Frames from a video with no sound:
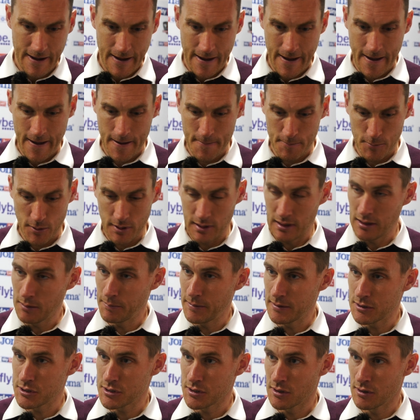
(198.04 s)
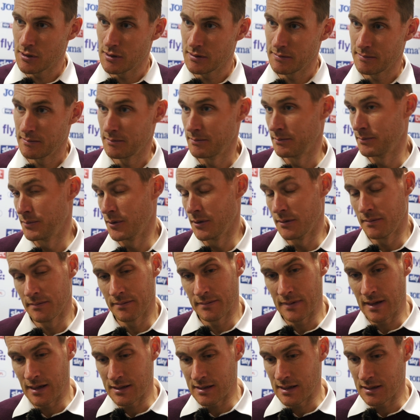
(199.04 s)
we're a little bit short,
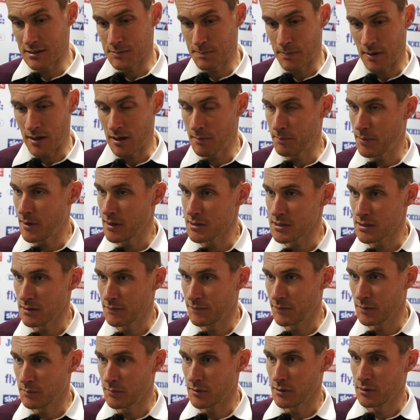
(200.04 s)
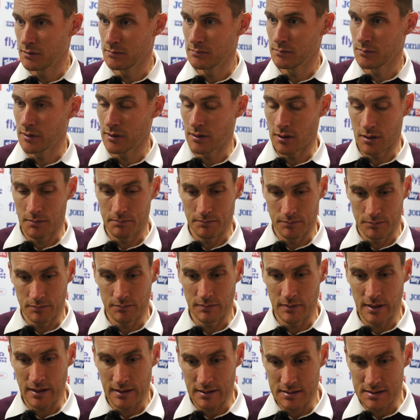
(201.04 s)
but that's part and parcel of football. We've got to,
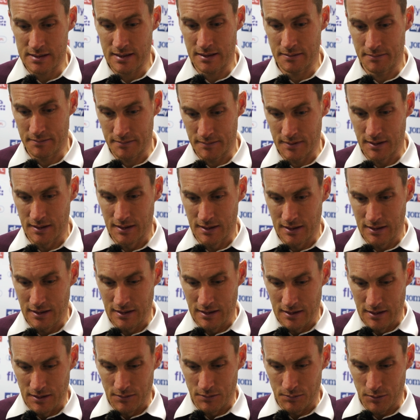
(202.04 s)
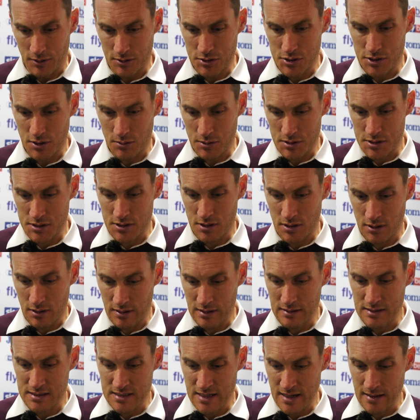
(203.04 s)
like I said, got to show a
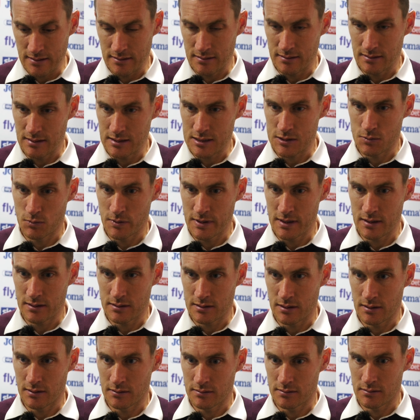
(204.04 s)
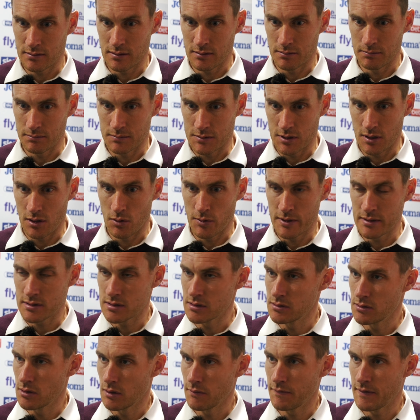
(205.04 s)
certain intent this week to go
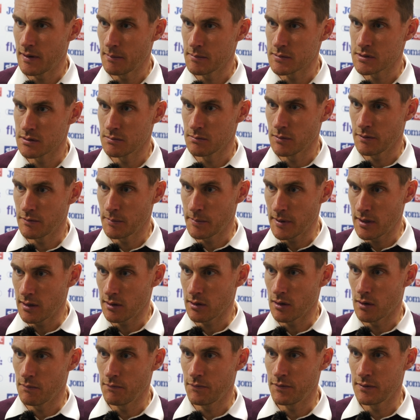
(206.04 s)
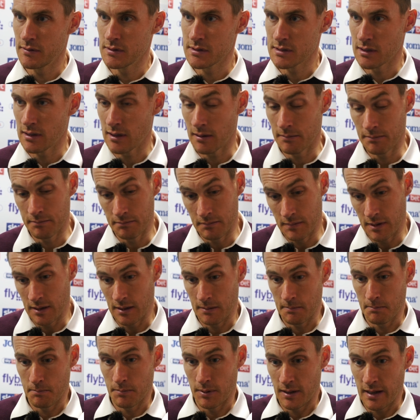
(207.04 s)
into Northampton with a bit of confidence
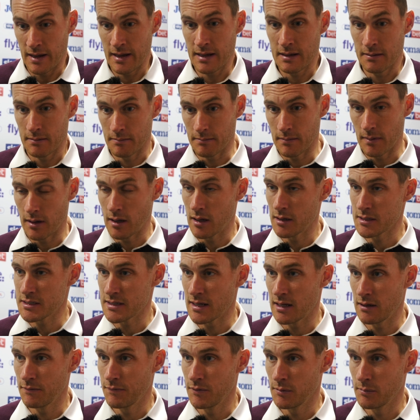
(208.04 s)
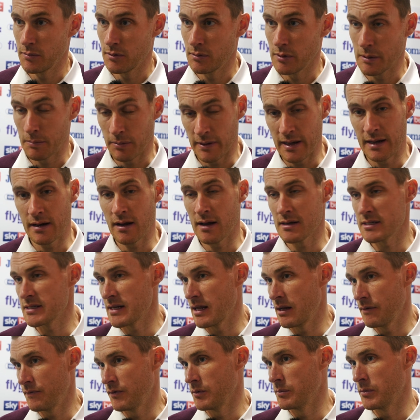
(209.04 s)
and play our style of football. We played our
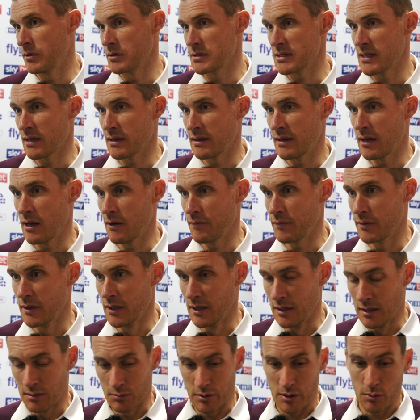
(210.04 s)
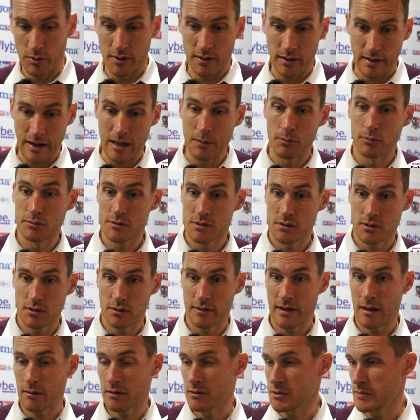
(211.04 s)
style of football second half. We weren't able to
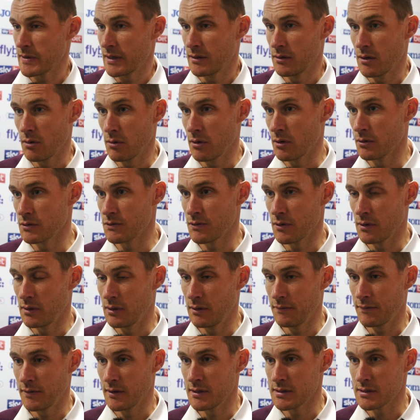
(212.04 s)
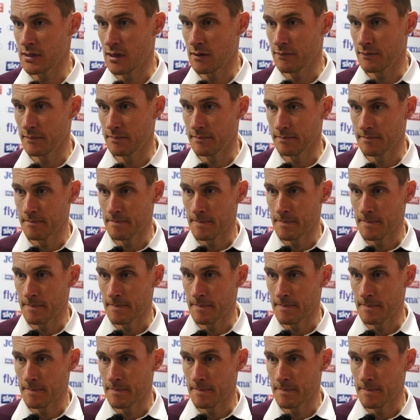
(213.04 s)
do that because we had no control in the first half.